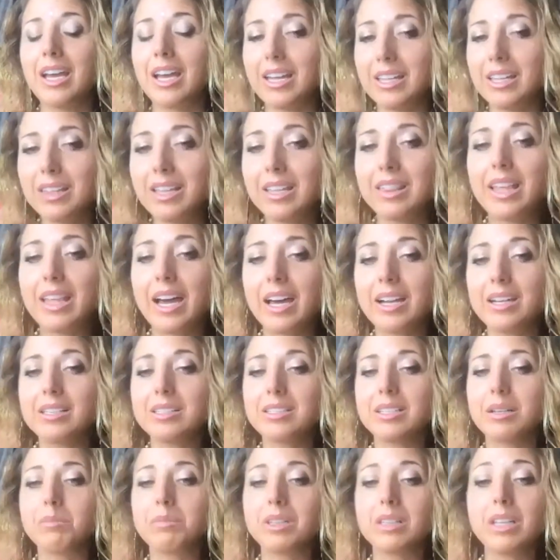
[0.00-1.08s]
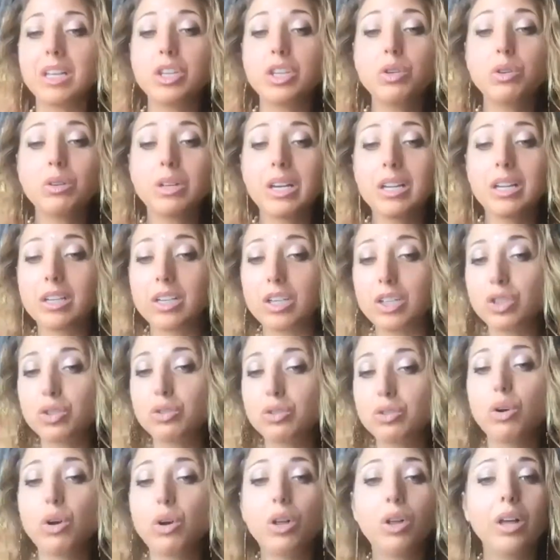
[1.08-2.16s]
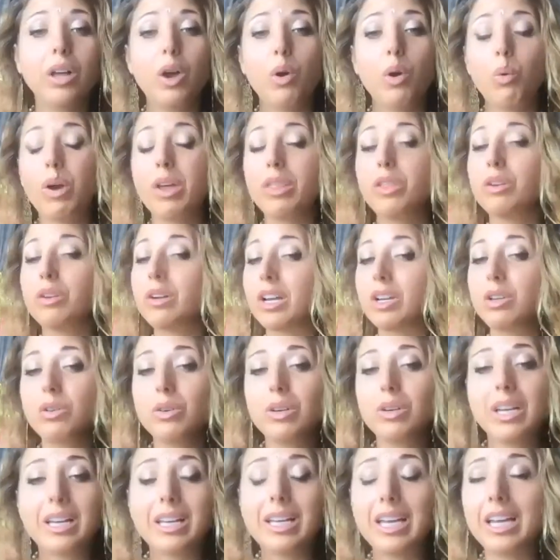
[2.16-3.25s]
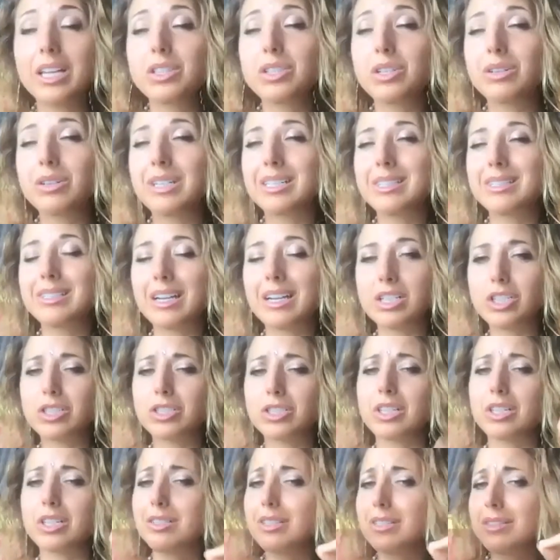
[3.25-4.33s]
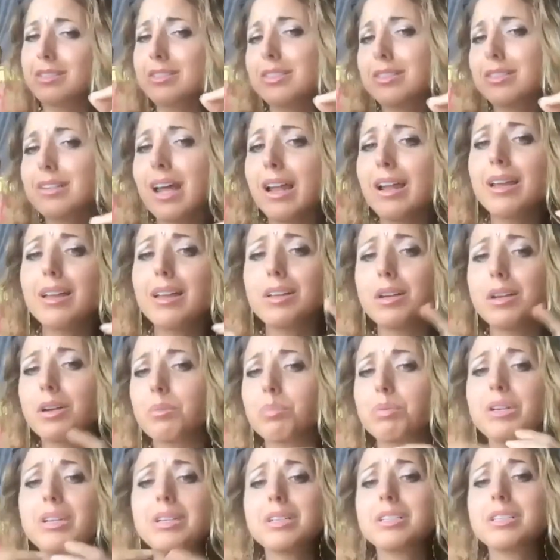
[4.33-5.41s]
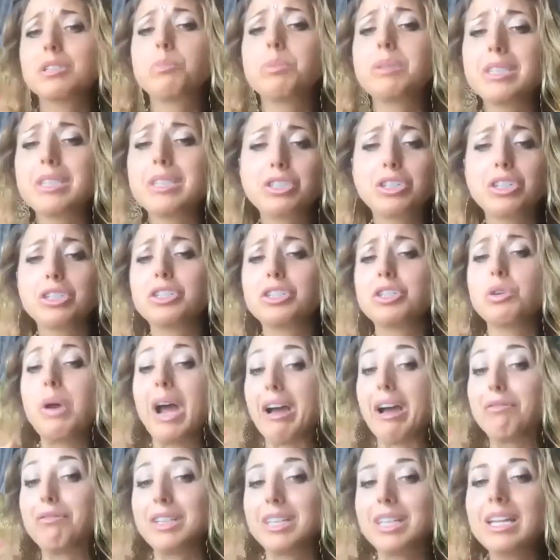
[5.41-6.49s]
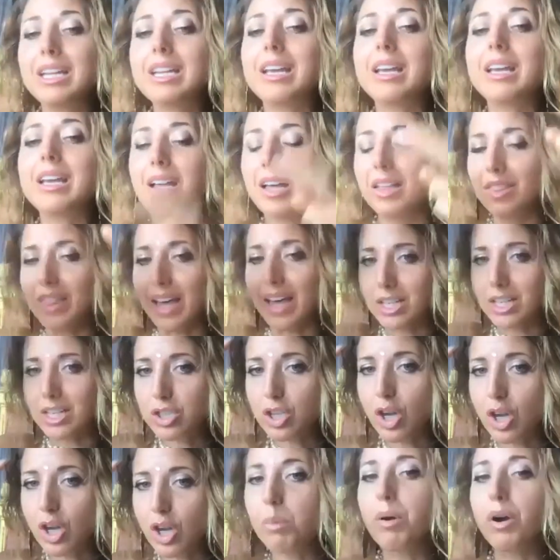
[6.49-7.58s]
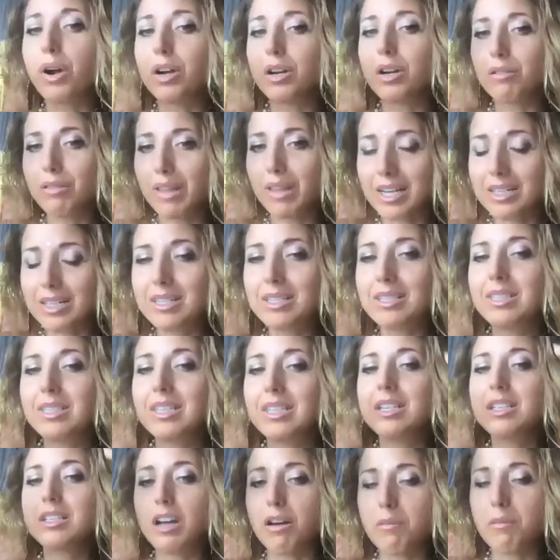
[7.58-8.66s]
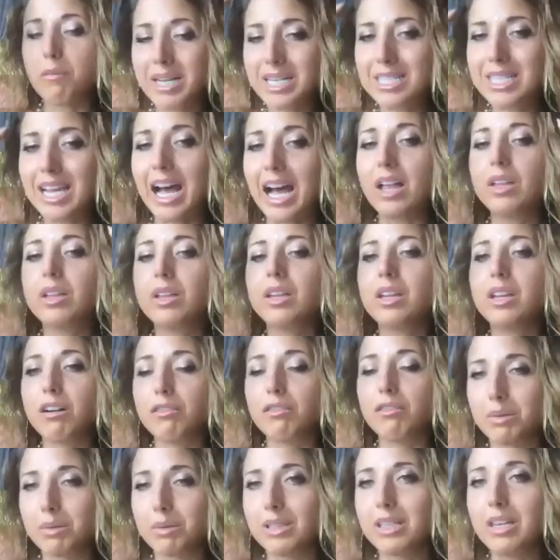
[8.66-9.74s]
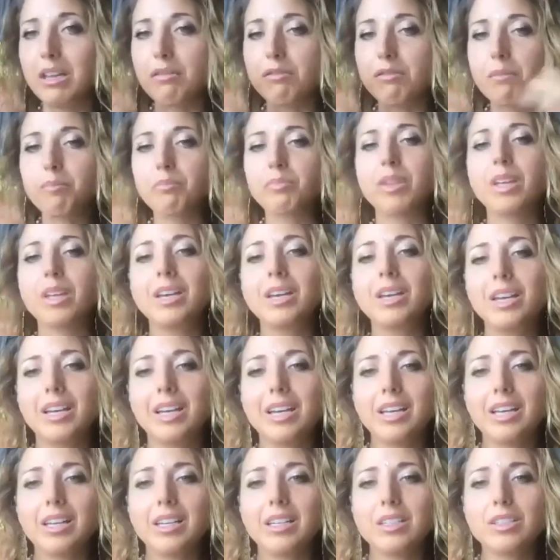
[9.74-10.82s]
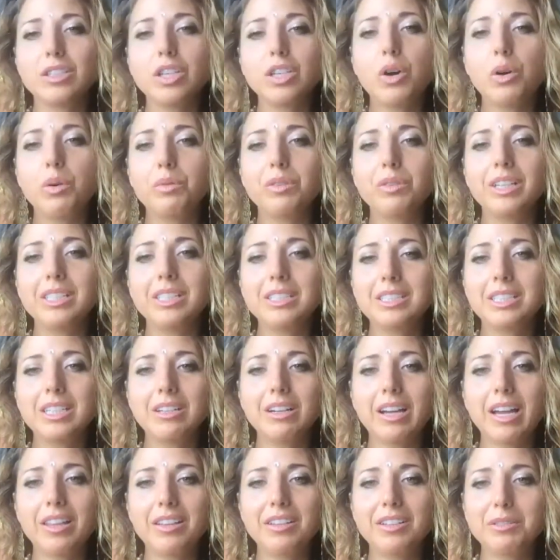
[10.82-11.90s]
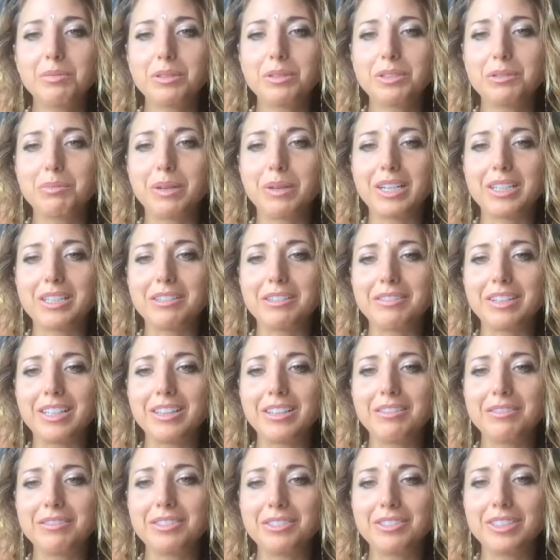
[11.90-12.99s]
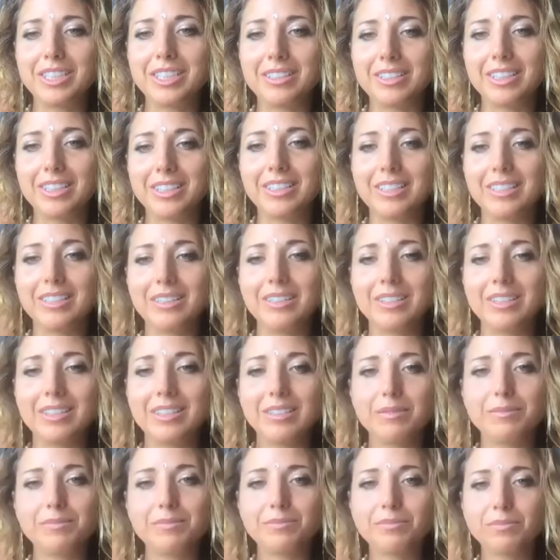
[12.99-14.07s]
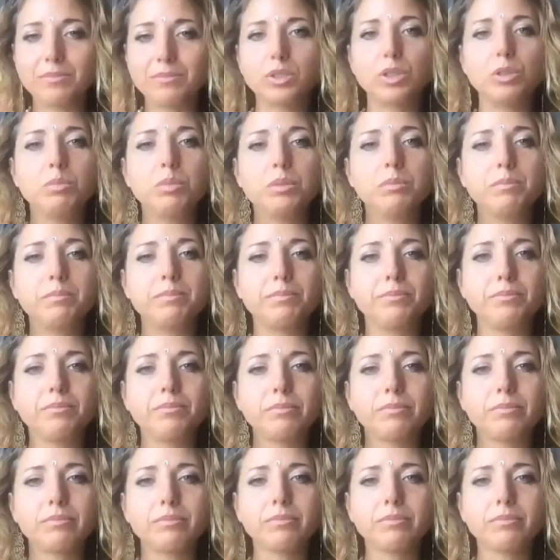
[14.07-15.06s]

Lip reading: and that is something that you can control, whether or not you get cancer. And it's not just because it's genetic, you're predispositioned, you have to get it. That's all part of that disease mentality of belief. So let's hear Heather's perspective. I love to hear it.